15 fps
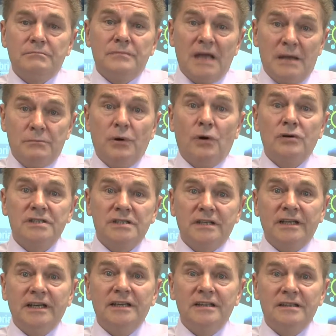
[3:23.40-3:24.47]

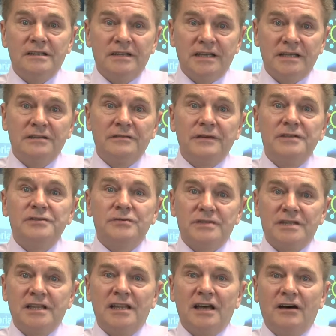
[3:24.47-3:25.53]
Importantly, the
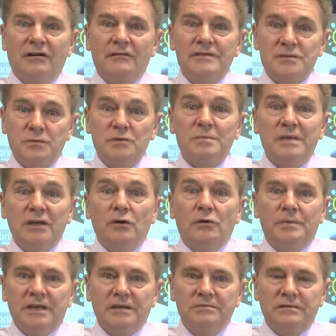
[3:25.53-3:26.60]
individuals in that office would be your
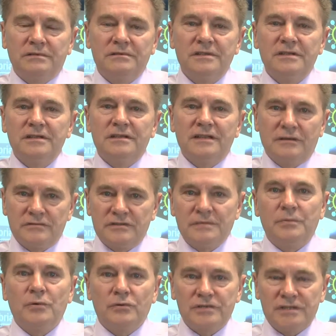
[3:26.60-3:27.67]
people. They would
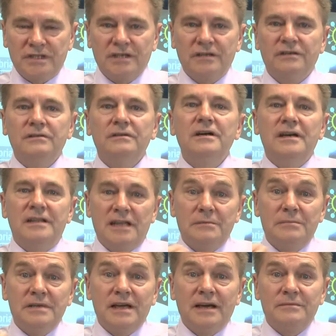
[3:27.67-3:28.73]
report to you.
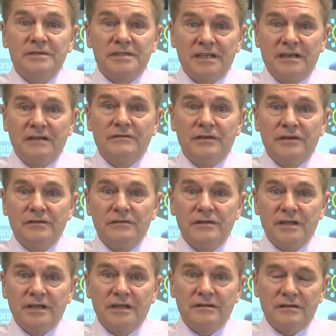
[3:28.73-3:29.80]
They'd be able to give you
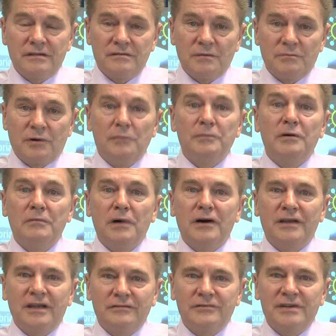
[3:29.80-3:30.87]
the proper
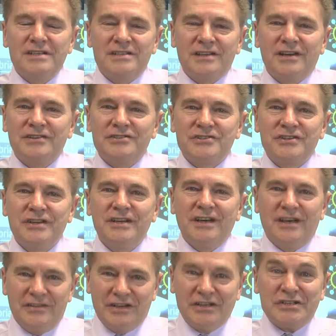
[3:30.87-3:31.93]
market research
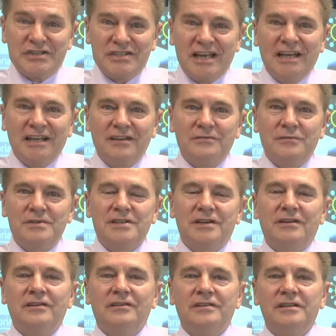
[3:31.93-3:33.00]
and the understanding of what's
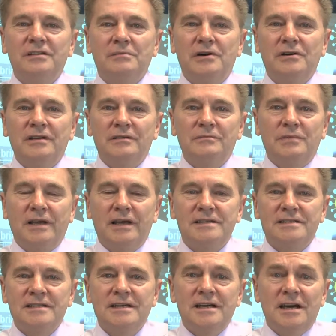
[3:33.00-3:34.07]
going on in the
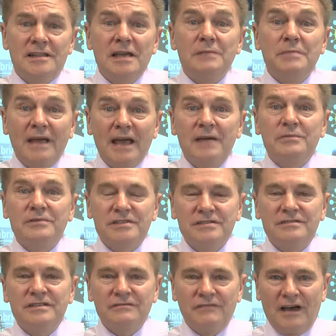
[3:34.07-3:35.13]
marketplace. And they'd be able
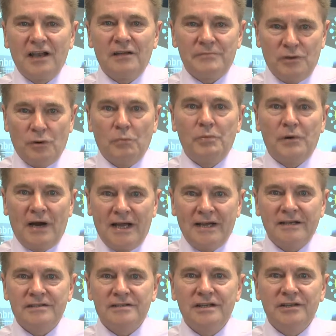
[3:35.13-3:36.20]
to develop your
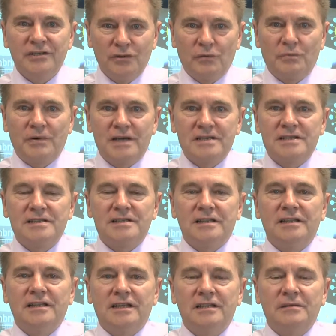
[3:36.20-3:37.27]
brand, your presence
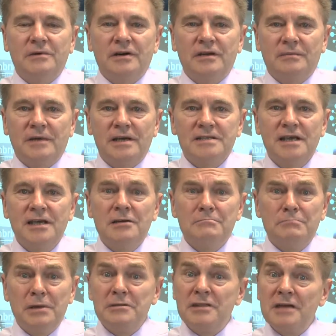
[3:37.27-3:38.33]
in the marketplace.
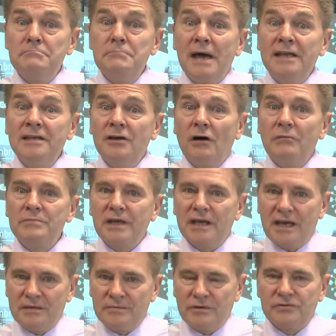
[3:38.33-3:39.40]
But they may not be
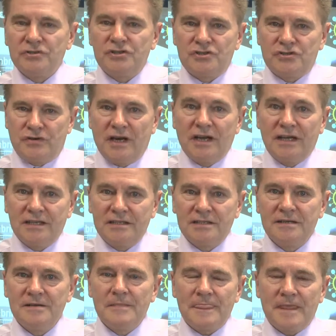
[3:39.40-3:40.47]
able to trade.
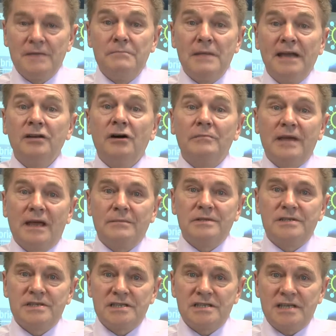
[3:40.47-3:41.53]
They may not be able
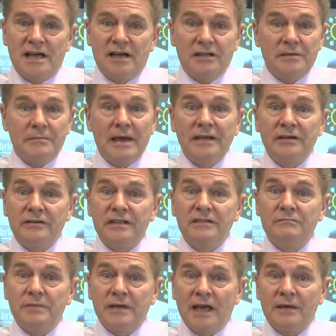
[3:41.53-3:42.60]
to sell. They may not
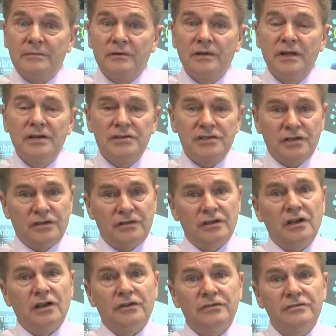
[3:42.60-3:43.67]
even be able to
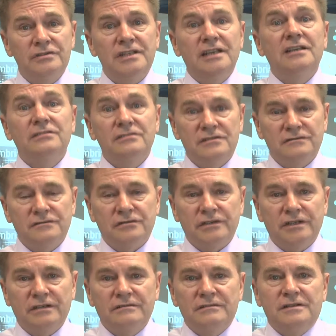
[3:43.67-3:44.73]
conclude deals for
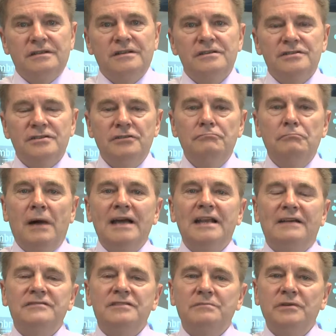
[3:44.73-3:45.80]
you. So you might
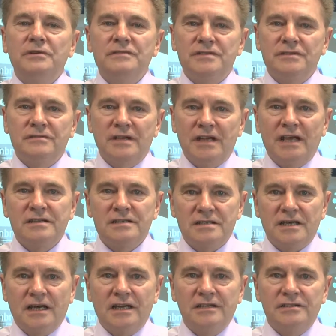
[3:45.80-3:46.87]
have to move to the next
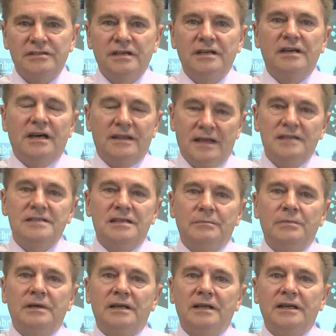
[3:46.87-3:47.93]
stage. And that
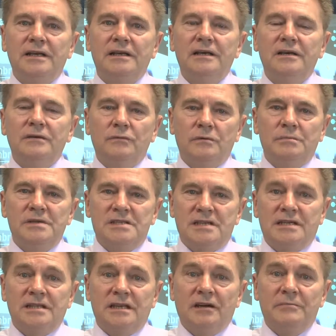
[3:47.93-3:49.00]
typically would be
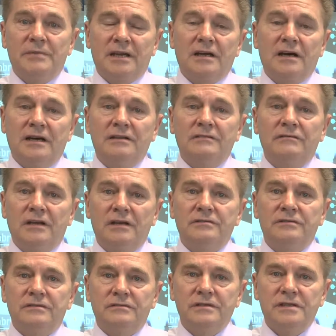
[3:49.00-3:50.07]
setting up a kind of
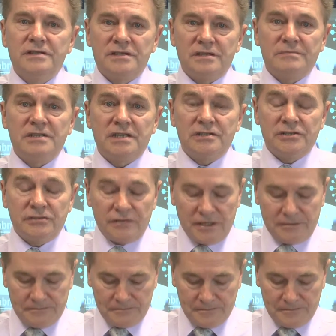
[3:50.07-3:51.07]
local subsidiary.